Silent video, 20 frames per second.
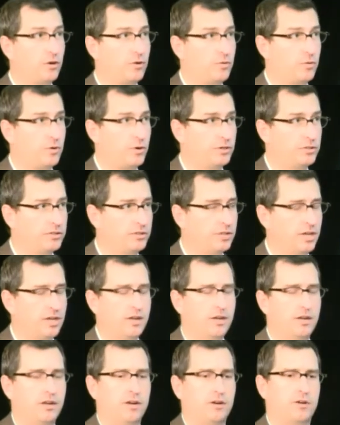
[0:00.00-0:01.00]
Awards.
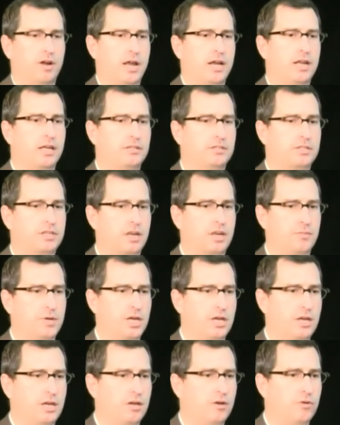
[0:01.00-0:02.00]
Right? It's going to
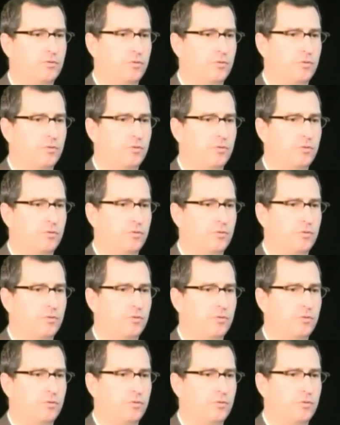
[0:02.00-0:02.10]
be